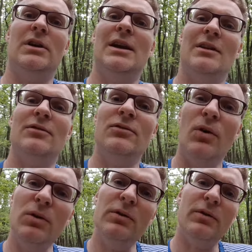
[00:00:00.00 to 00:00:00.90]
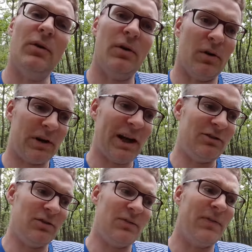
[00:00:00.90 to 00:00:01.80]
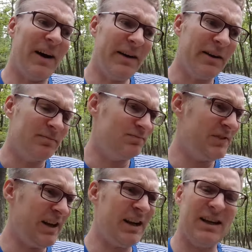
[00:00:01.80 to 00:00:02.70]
gets stolen or catches fire. Then I